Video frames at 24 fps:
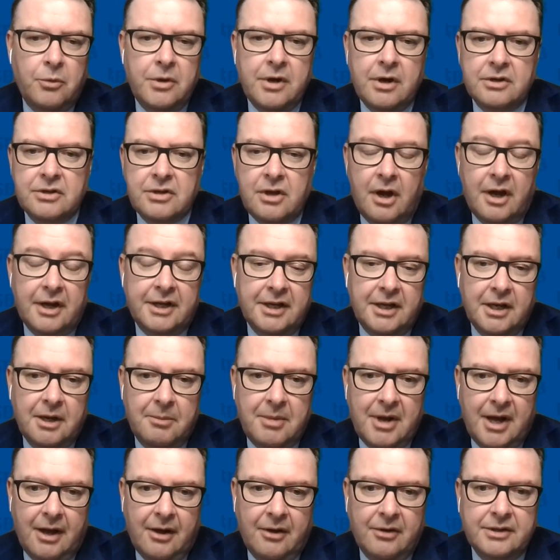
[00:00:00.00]
we are talking
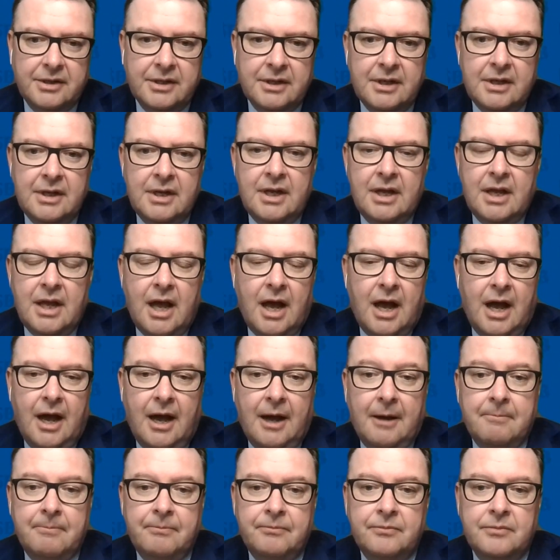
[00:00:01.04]
about
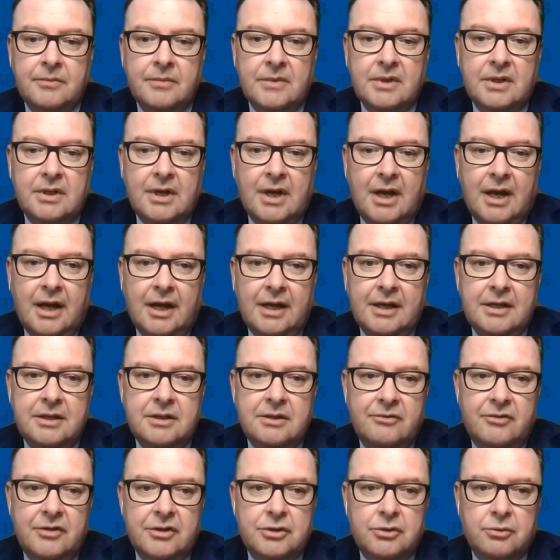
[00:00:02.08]
um, uh,
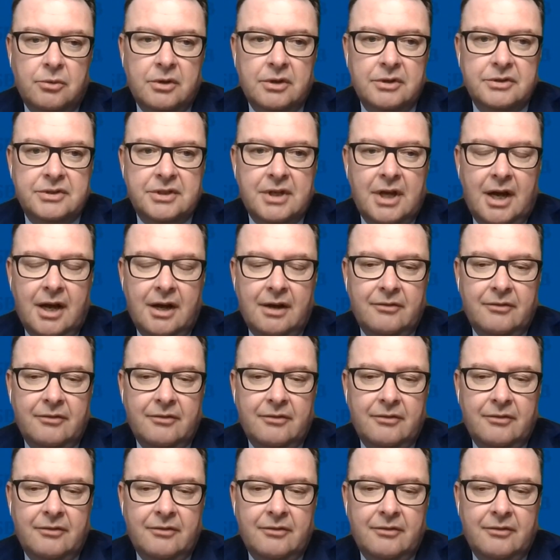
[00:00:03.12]
individuals